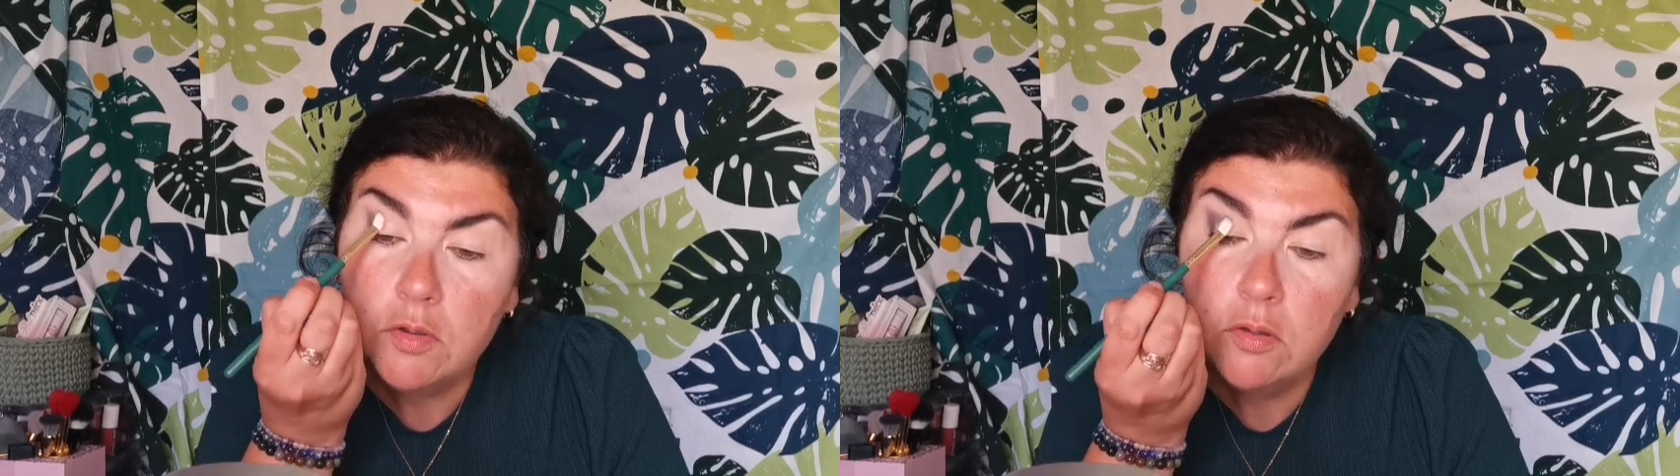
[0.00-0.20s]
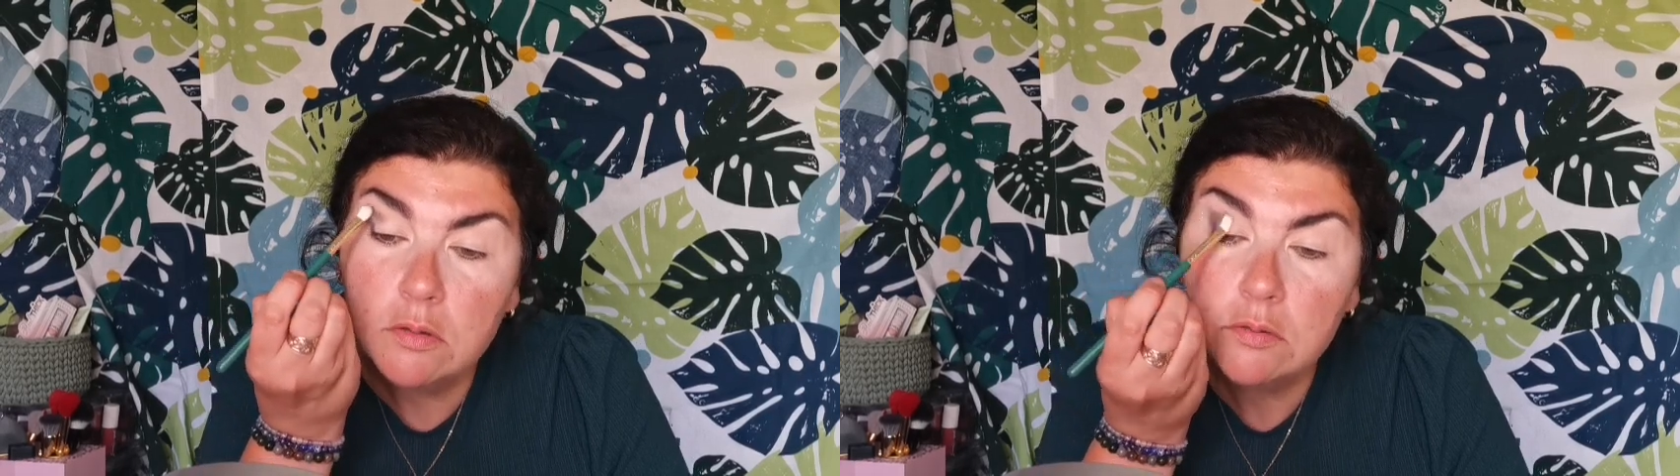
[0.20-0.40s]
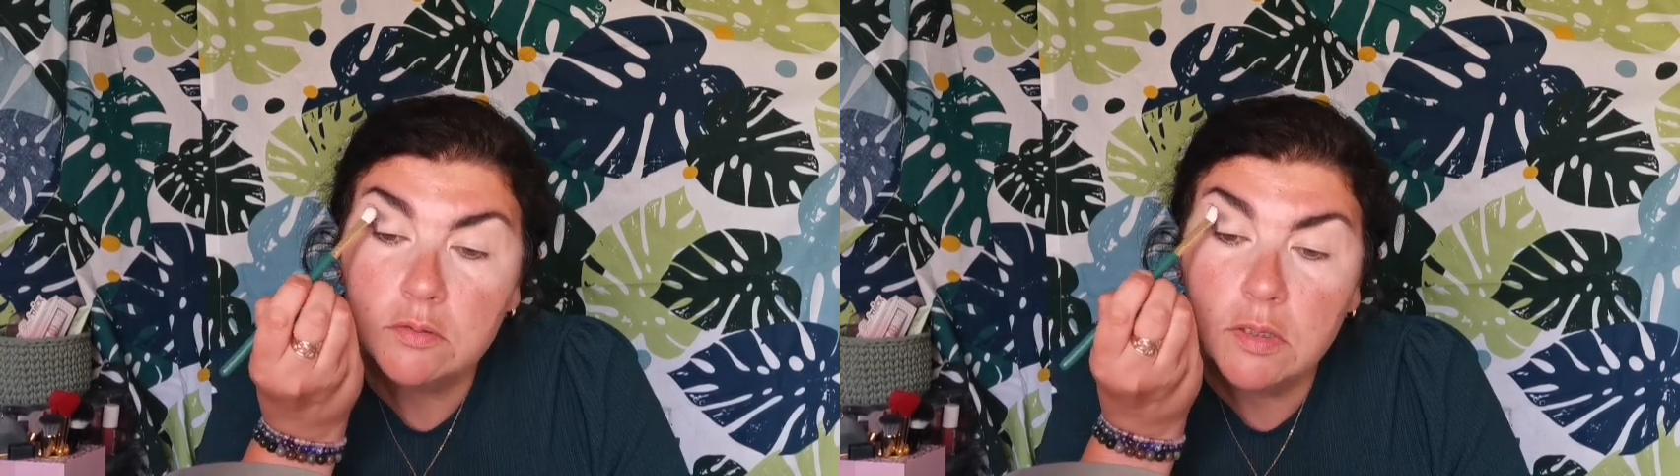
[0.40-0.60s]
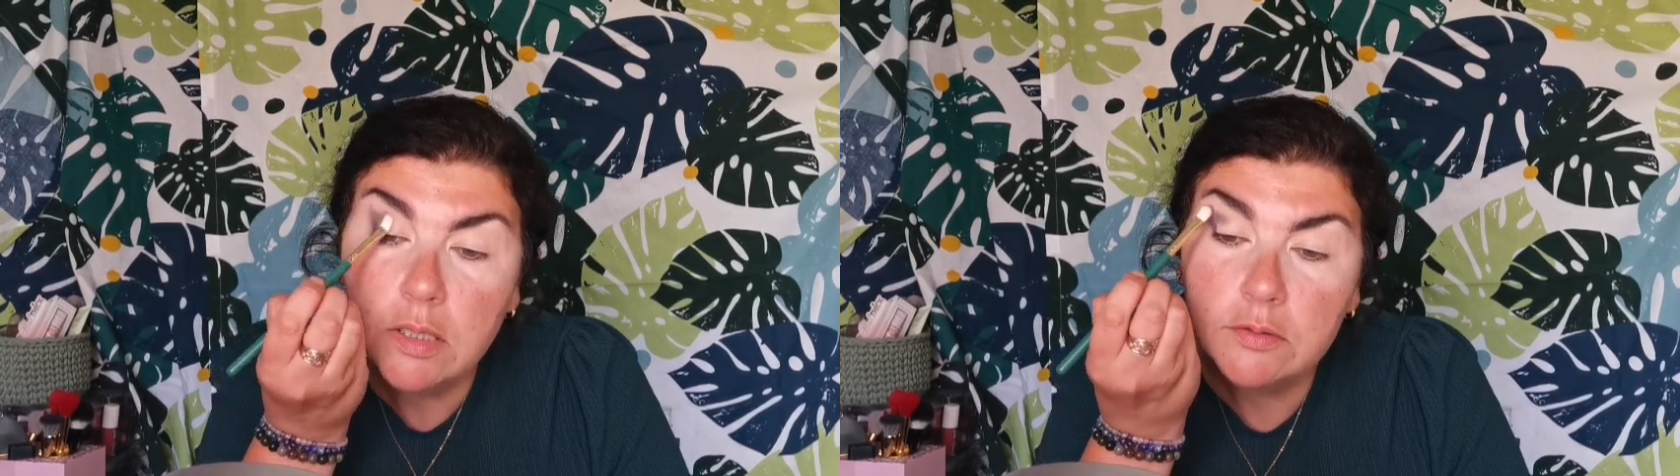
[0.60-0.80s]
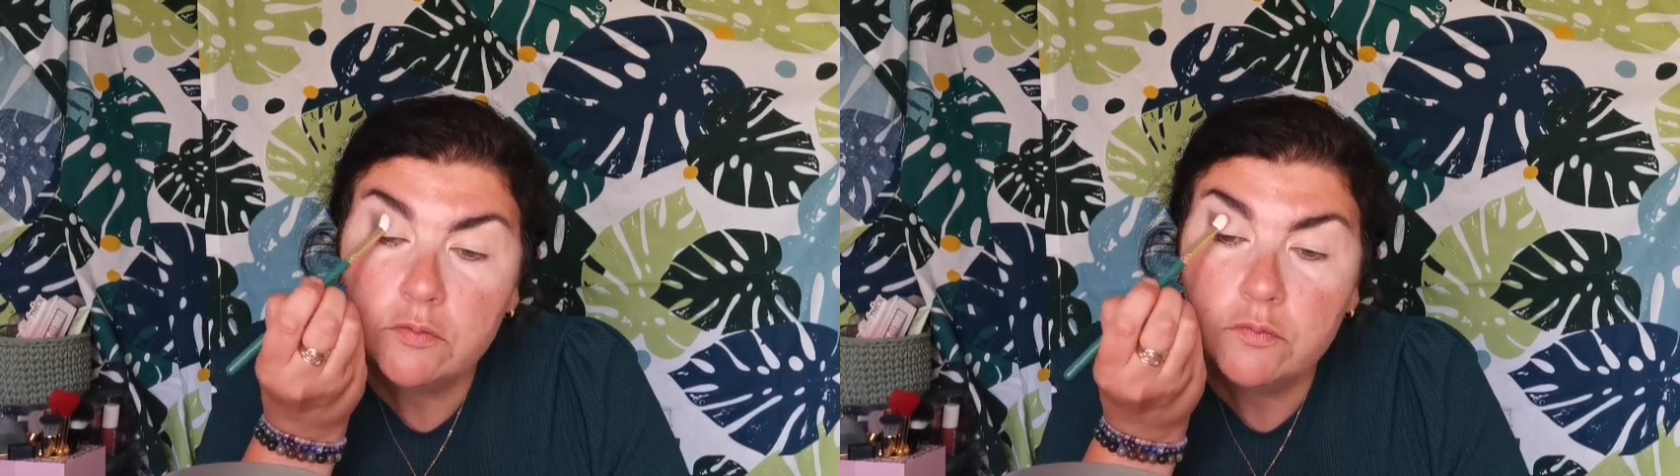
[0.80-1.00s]
I'm going to
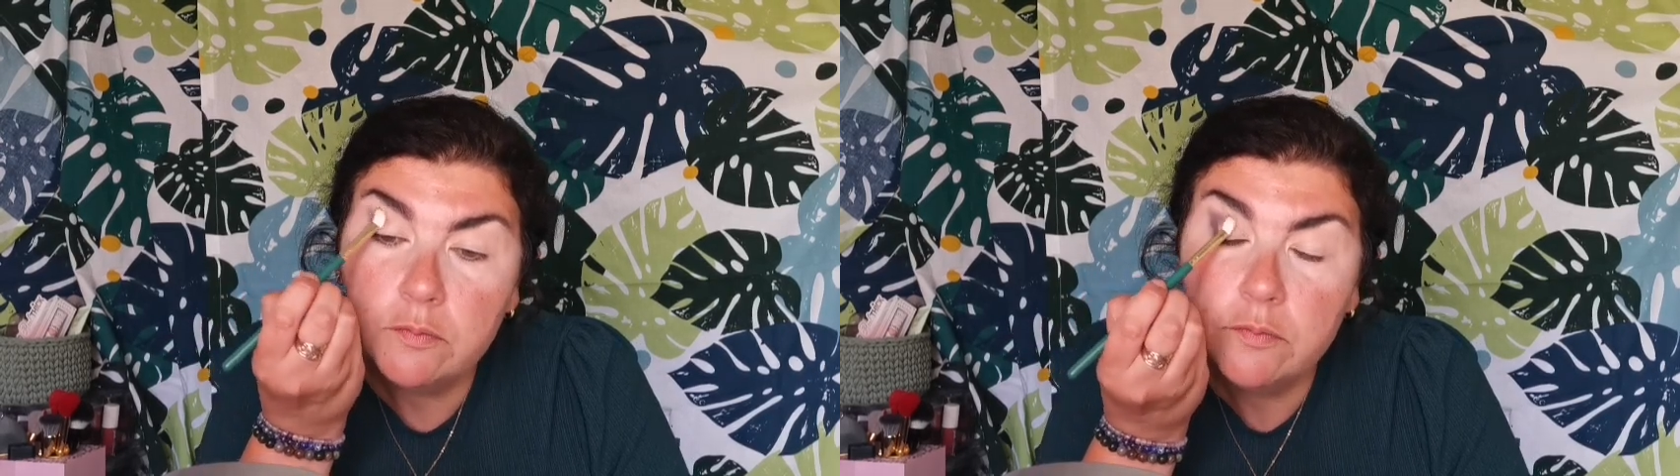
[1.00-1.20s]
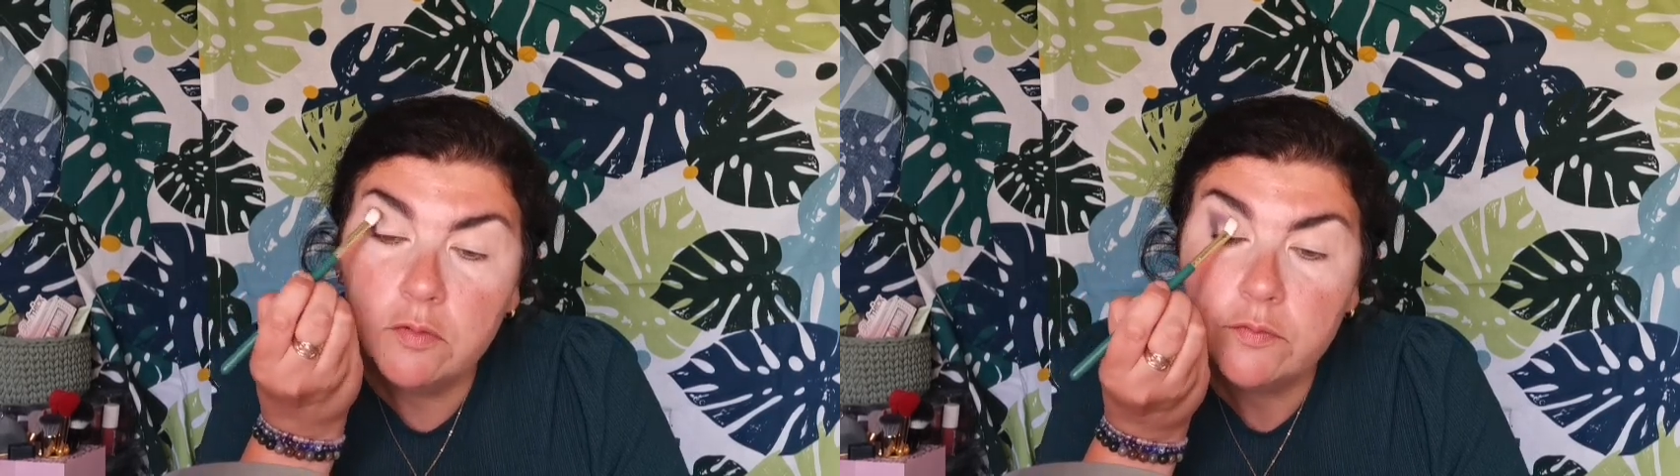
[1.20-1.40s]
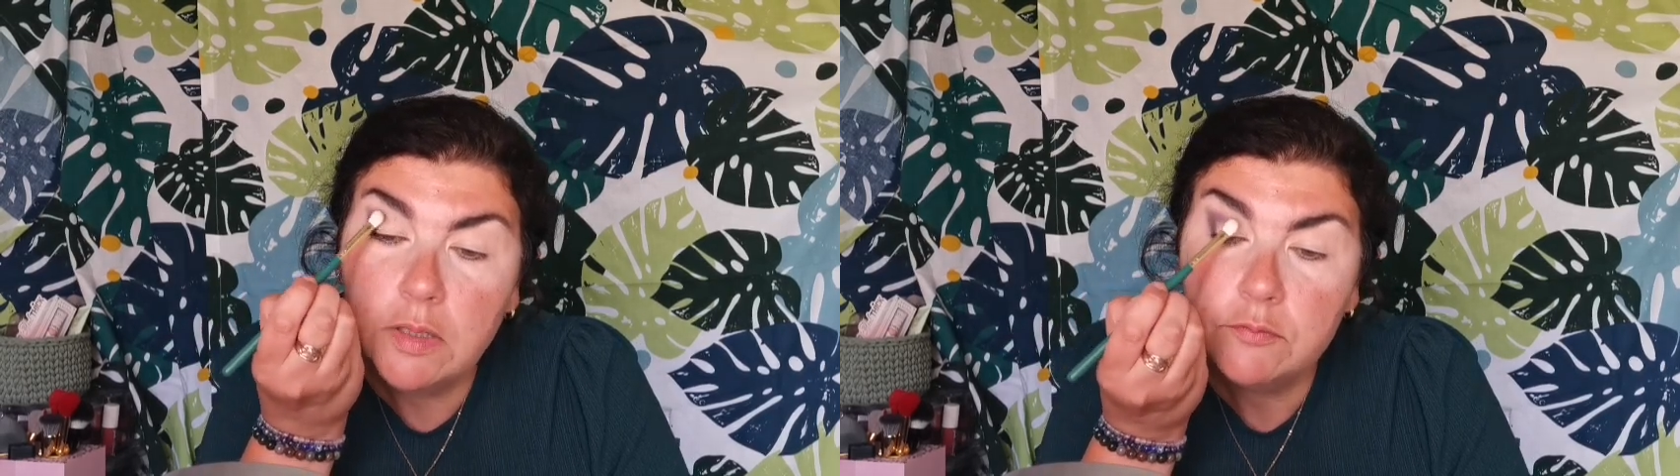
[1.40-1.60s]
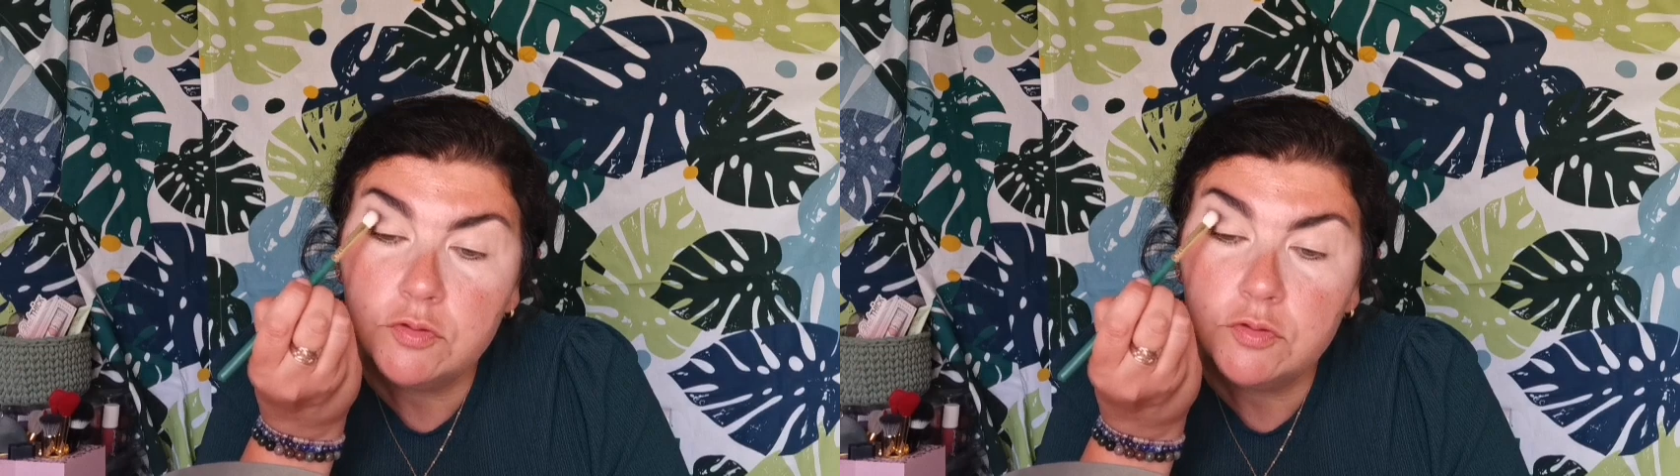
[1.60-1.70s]
the land of